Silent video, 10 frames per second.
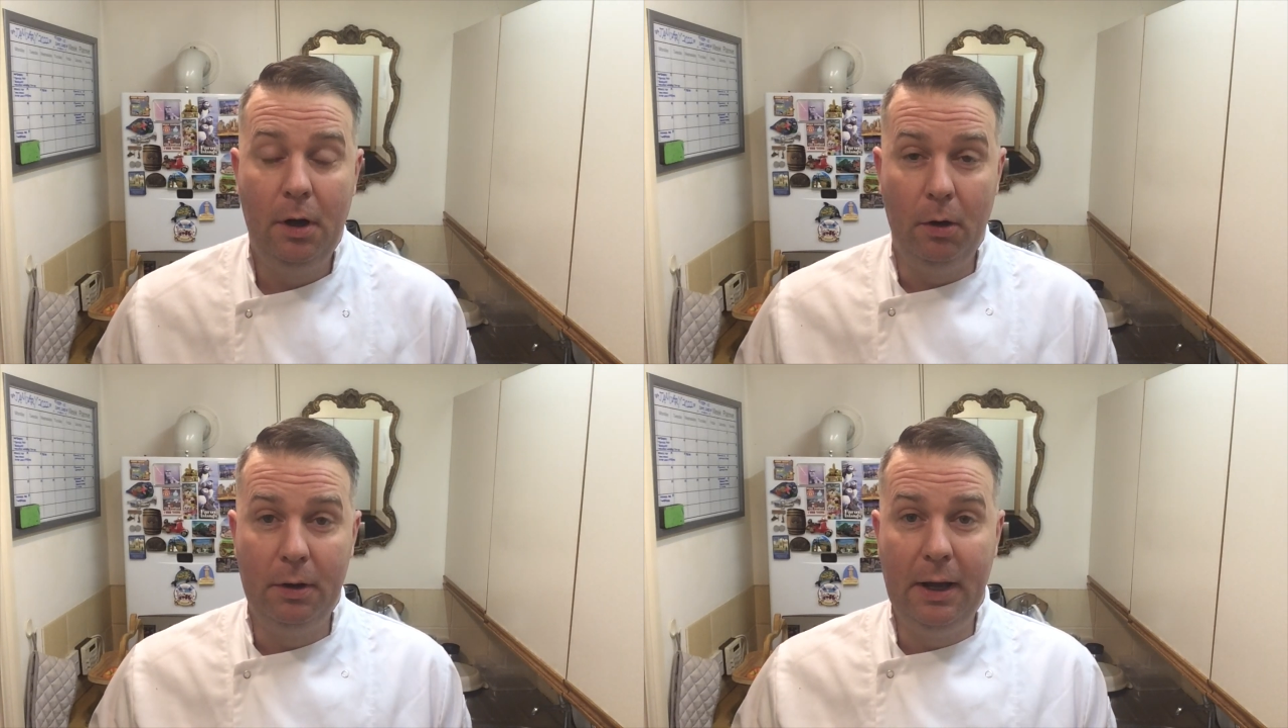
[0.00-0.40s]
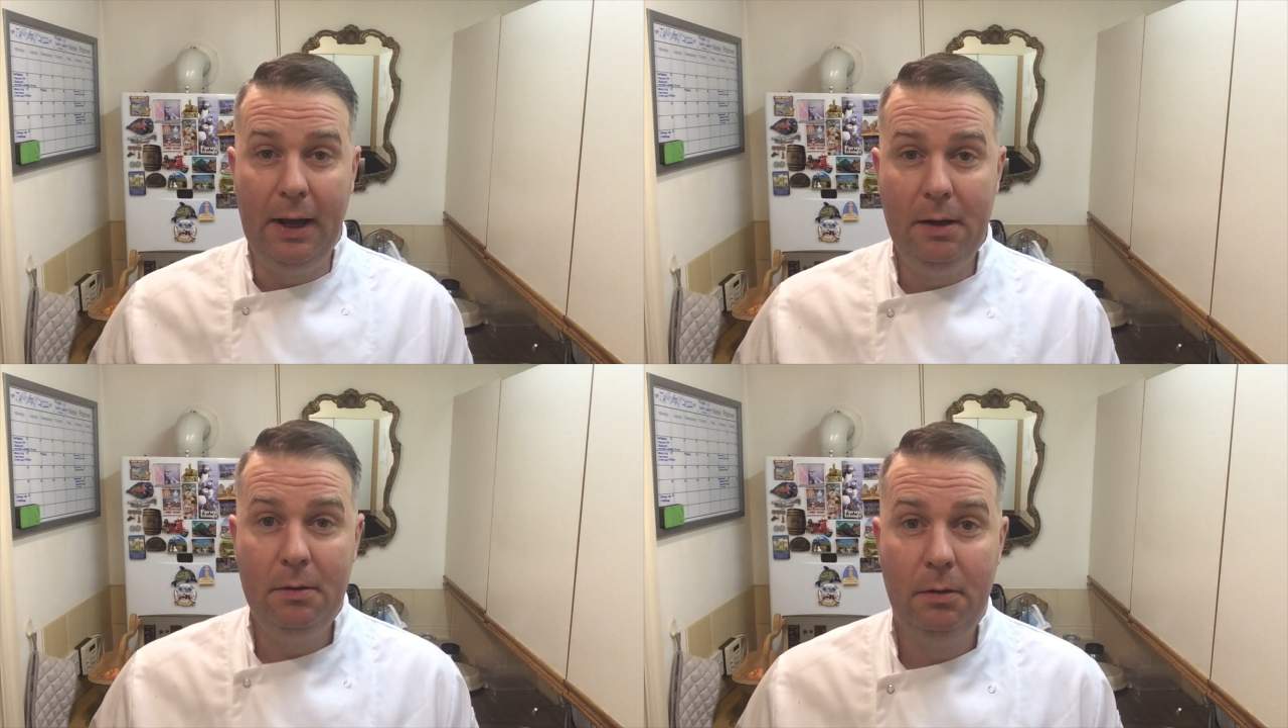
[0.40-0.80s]

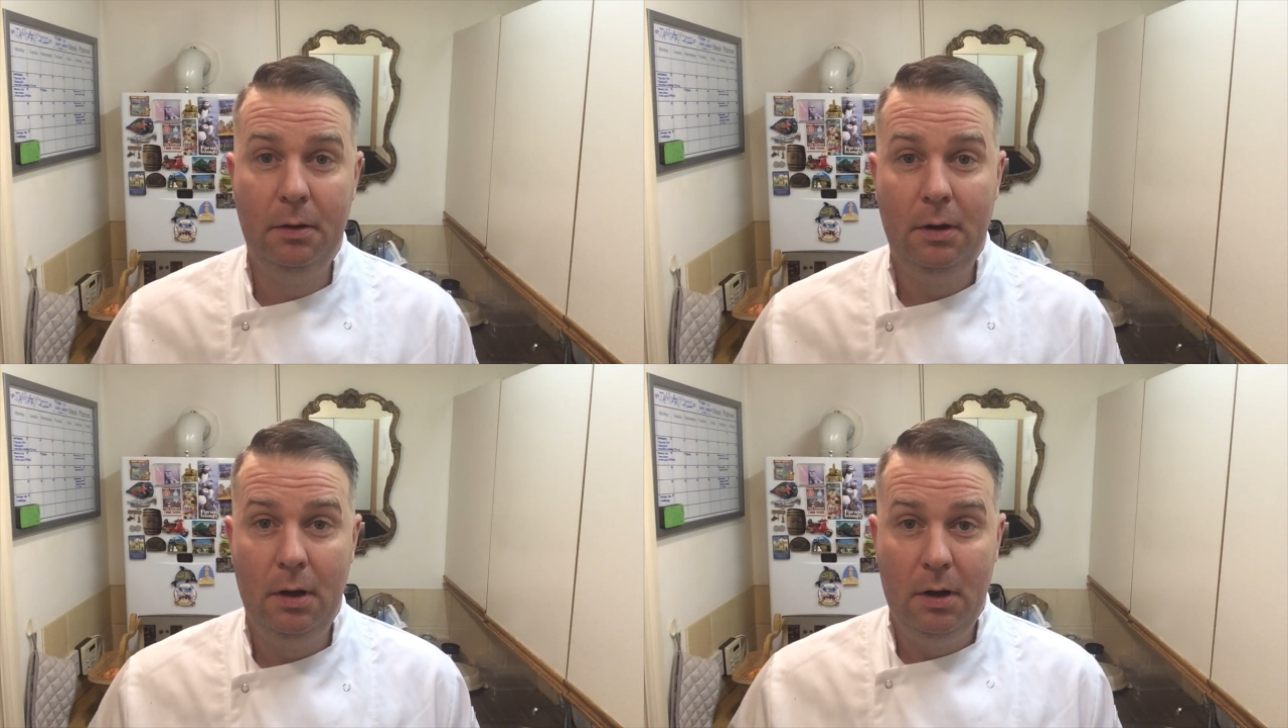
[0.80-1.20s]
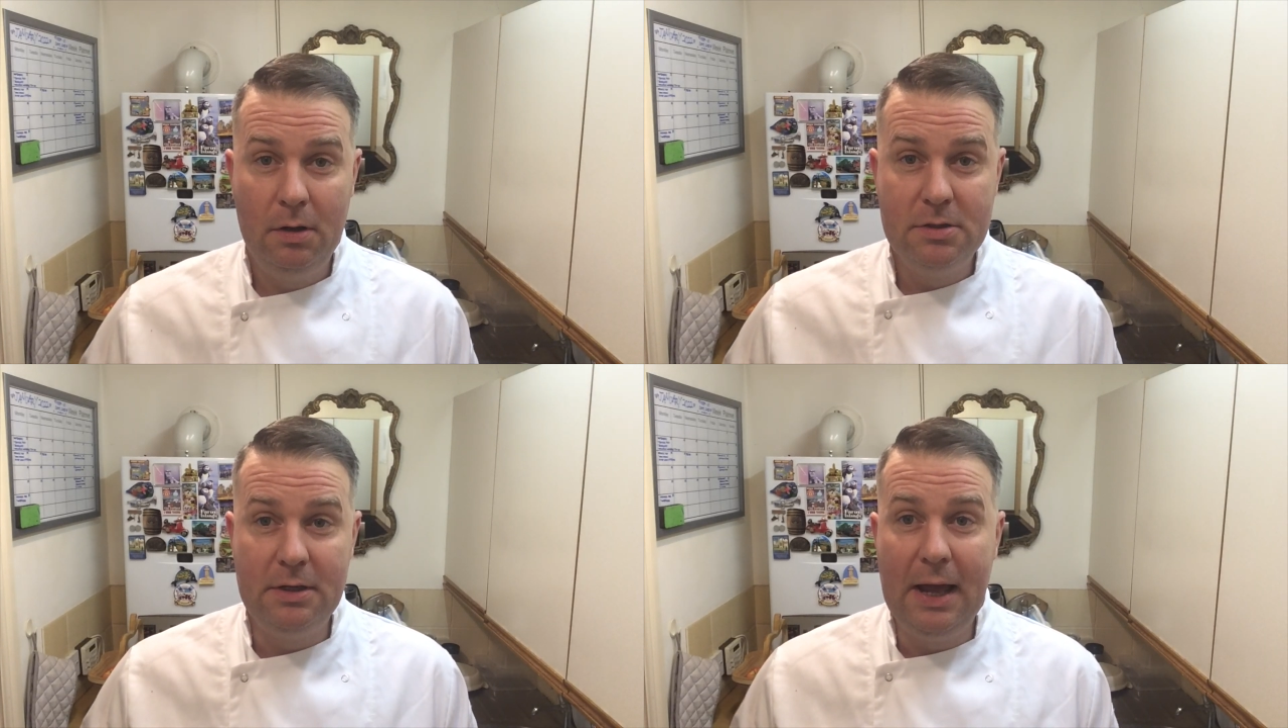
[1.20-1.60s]
Okay,
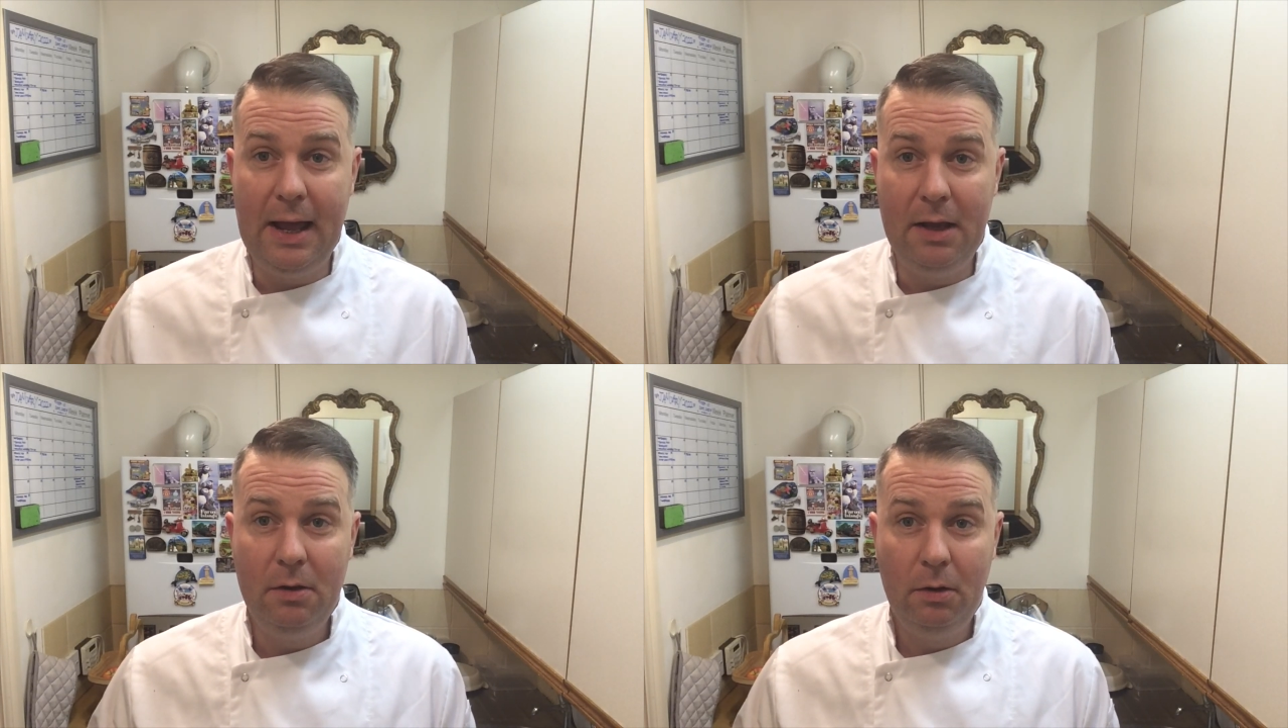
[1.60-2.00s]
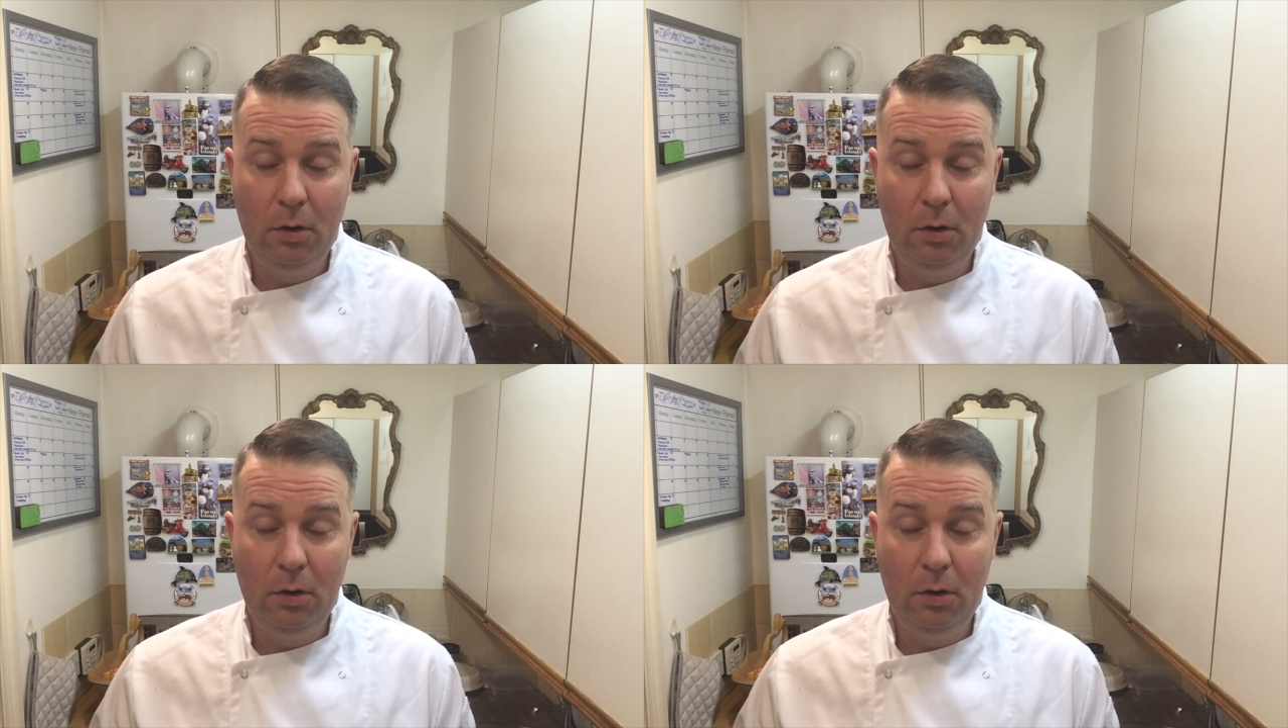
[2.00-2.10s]
today